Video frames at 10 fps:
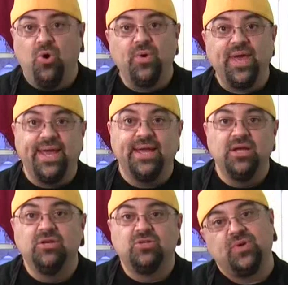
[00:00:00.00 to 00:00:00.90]
Okay,
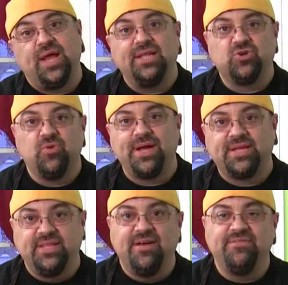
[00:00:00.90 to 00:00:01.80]
so now let's go back
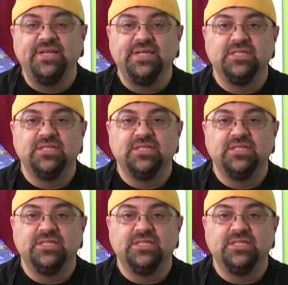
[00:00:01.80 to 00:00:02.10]
to the oven.